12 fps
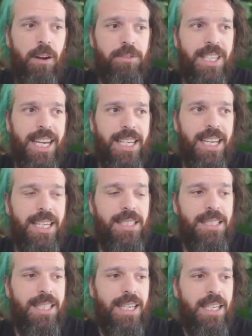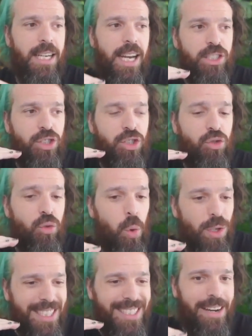of taking the
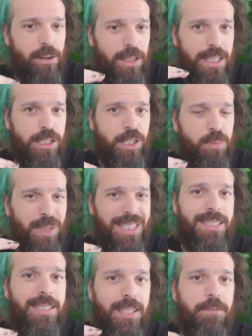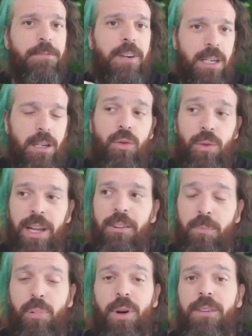extraordinarily specific
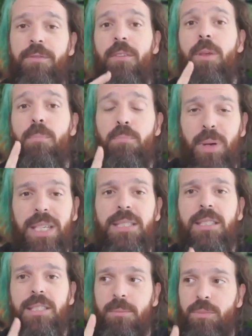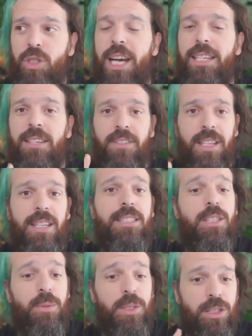creative brief of the business objective that
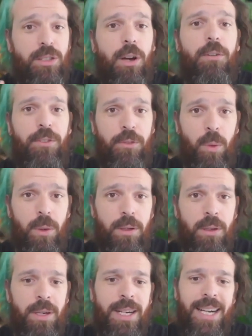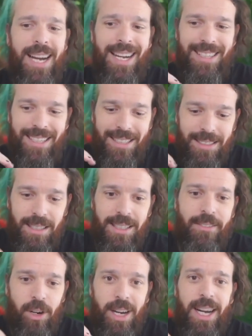needs to be solved for. And they can
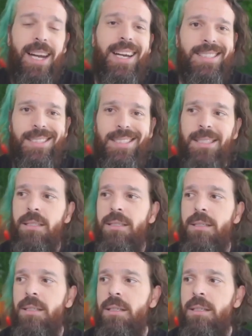deliver hits